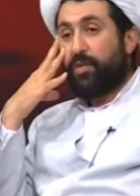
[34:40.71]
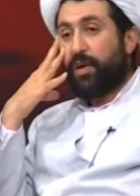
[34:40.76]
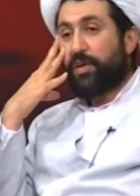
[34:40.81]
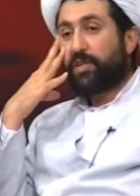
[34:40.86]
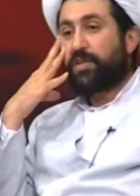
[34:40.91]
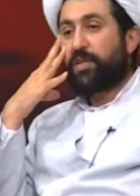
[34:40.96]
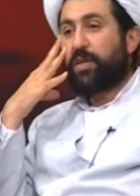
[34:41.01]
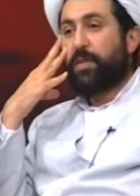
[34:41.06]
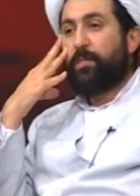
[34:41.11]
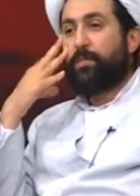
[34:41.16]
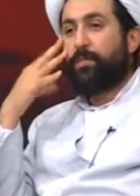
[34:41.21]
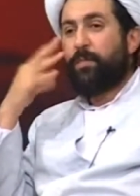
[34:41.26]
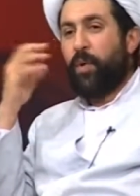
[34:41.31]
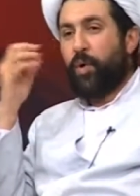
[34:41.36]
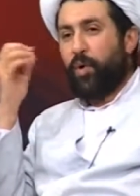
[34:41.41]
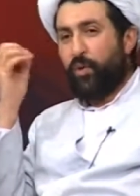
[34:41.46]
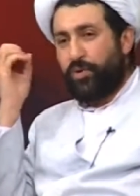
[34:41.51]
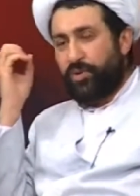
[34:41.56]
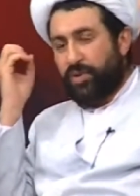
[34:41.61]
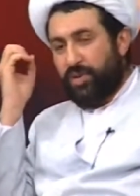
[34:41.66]
was the
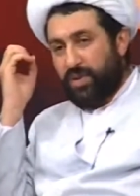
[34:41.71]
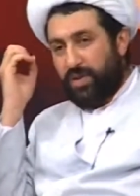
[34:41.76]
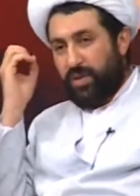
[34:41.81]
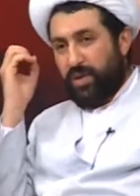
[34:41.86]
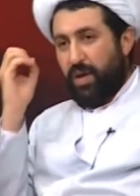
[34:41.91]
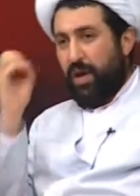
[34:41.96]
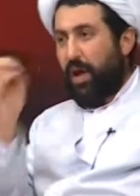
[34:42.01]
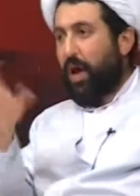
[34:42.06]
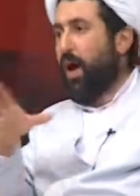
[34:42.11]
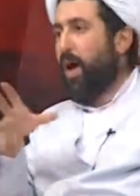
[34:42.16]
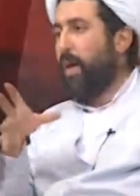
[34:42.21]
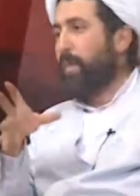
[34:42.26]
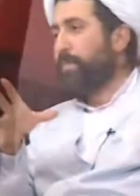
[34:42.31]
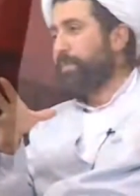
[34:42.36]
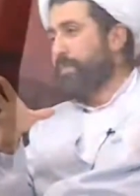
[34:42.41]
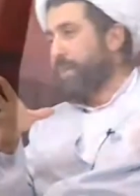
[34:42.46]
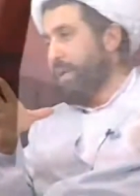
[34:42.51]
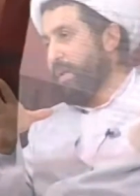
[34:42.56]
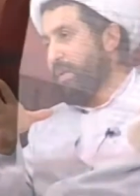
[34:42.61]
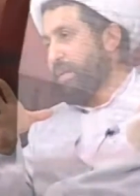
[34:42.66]
most
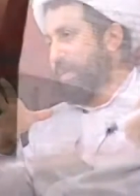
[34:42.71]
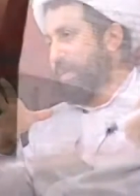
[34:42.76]
humble